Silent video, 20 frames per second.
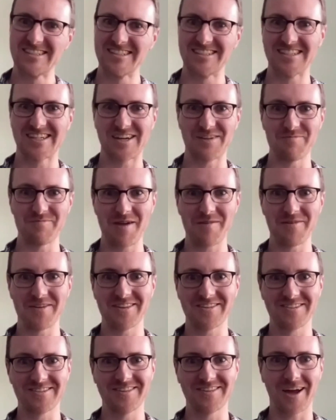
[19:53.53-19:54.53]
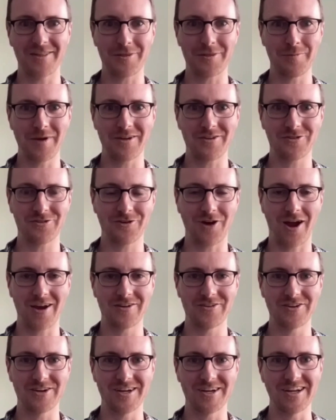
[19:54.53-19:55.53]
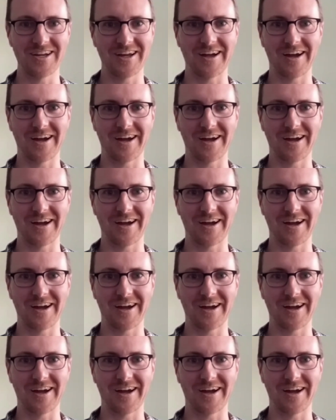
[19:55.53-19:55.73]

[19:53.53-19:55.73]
yeah, maybe this is not the best strategy.